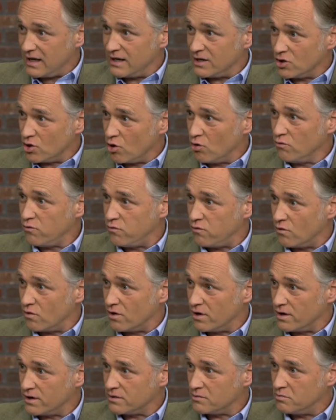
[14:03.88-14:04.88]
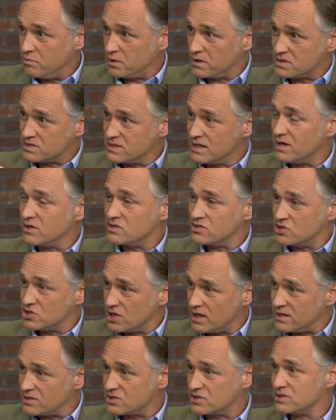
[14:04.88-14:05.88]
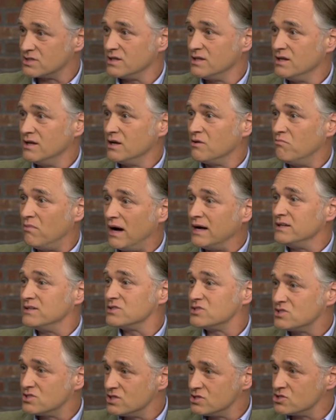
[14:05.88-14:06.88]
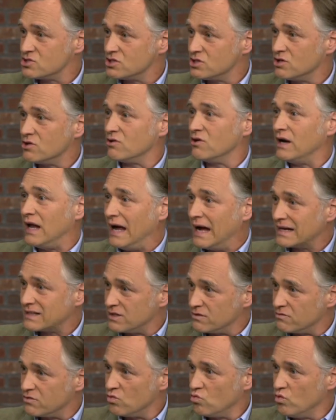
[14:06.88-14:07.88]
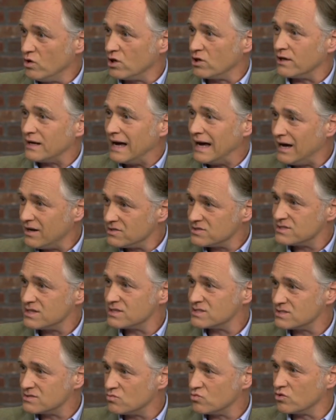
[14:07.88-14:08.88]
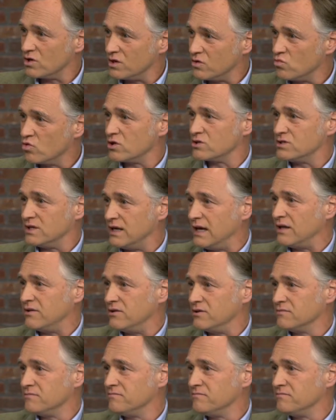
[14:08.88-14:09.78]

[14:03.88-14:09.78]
and go for it, but it's not just my decision or an act of the will. And how does that really work together?